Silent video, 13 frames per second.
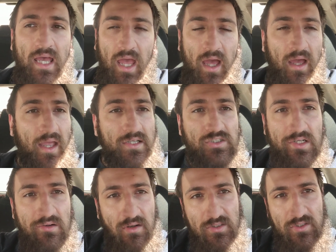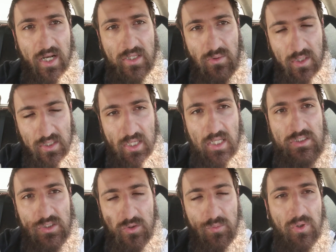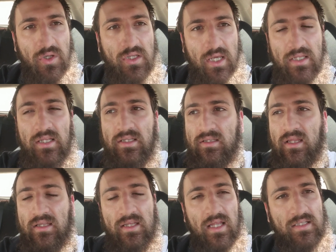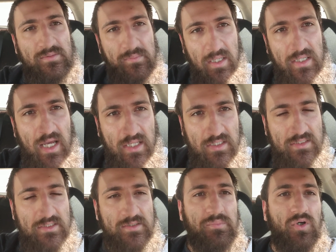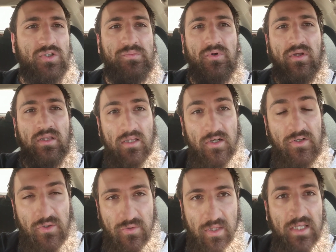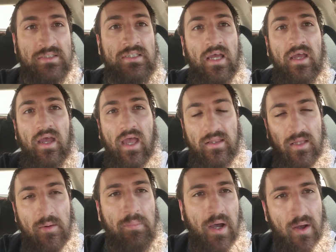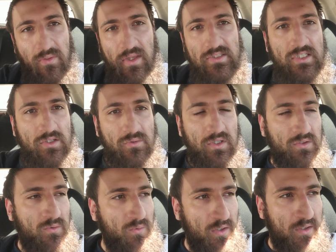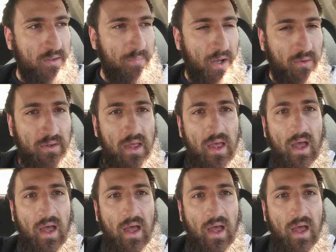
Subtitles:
and generally try to engage and communicate and get as many ideas as possible and learn new things and compile things that you need to learn about.